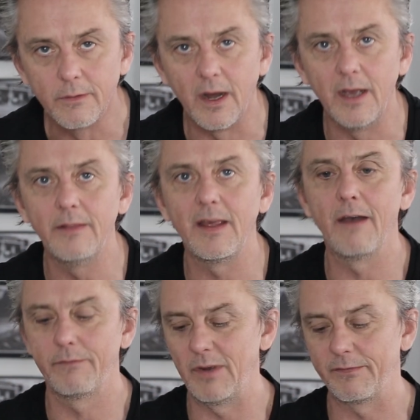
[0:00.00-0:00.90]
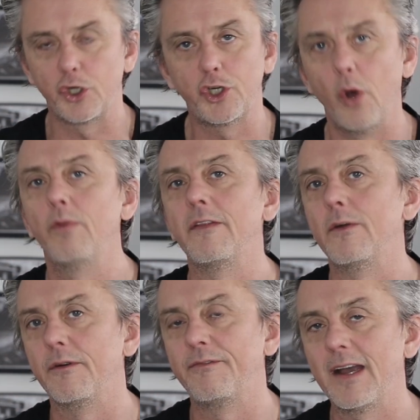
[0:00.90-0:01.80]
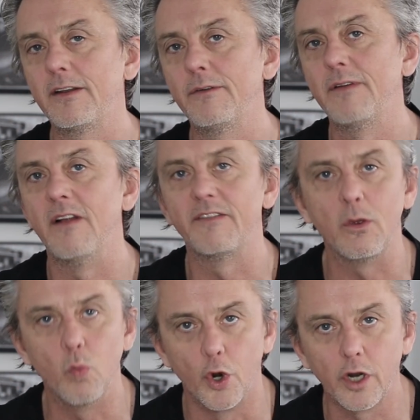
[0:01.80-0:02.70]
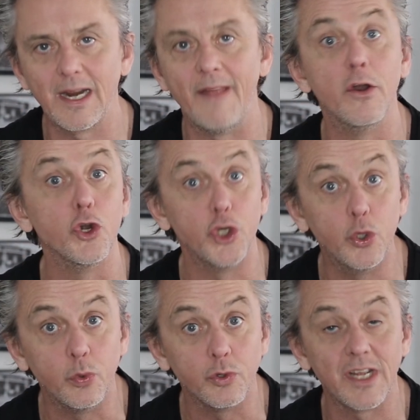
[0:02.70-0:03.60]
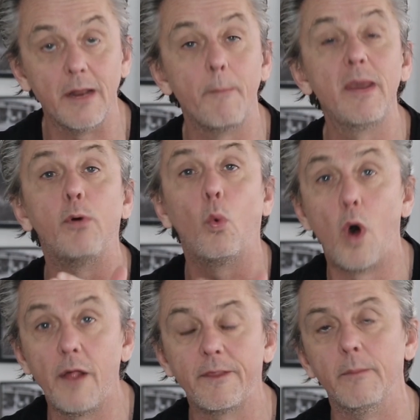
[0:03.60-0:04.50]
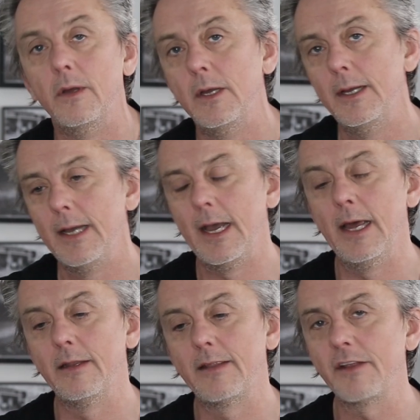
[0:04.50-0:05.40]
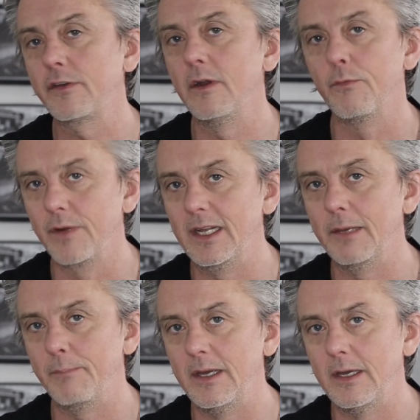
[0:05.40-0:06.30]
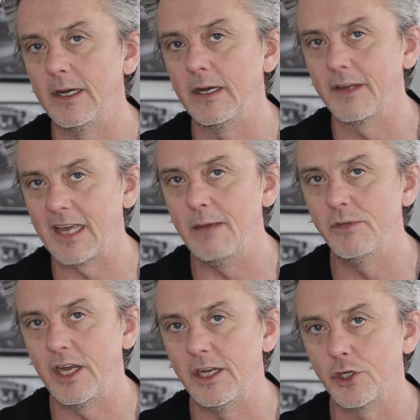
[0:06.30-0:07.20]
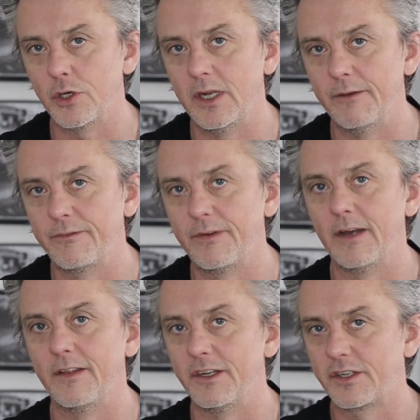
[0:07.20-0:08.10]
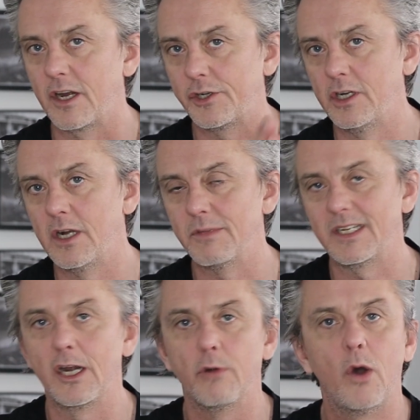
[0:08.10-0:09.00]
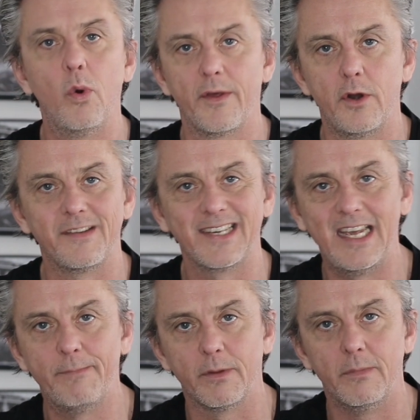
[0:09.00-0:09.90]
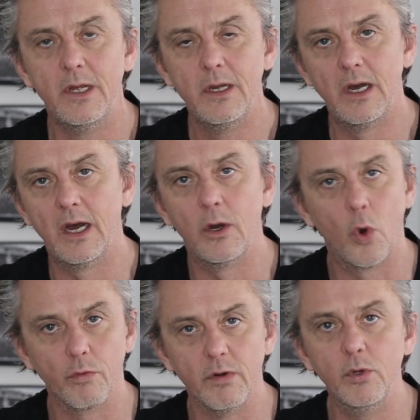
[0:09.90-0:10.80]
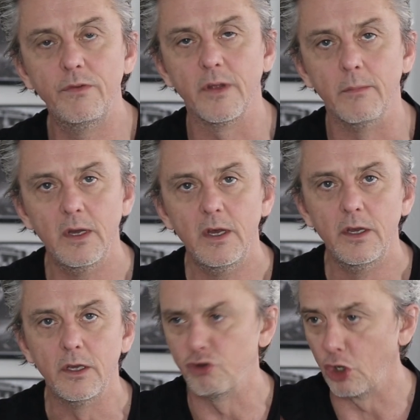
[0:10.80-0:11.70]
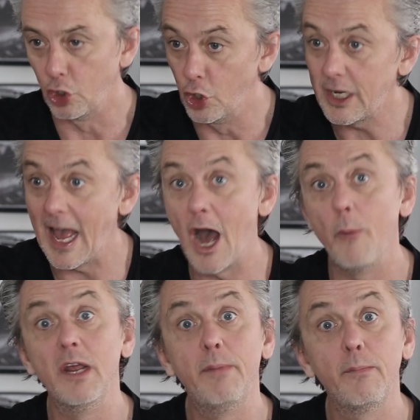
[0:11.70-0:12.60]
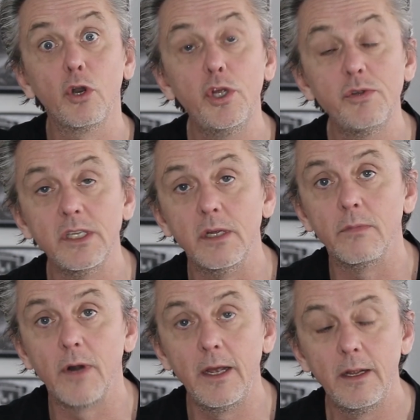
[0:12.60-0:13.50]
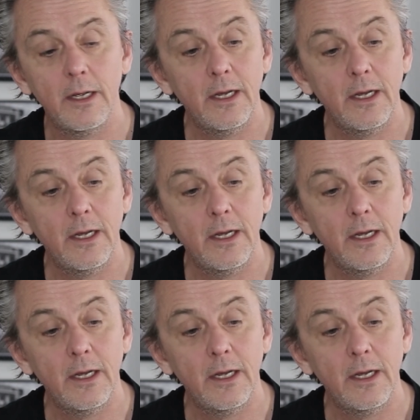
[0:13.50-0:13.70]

Right? We have to show that they're effective and that they work and they're used and that people want them. And that's going to really be the game changer if the discussion comes later about whether or not to keep them or remove them. You can say, look how many people are using them, right?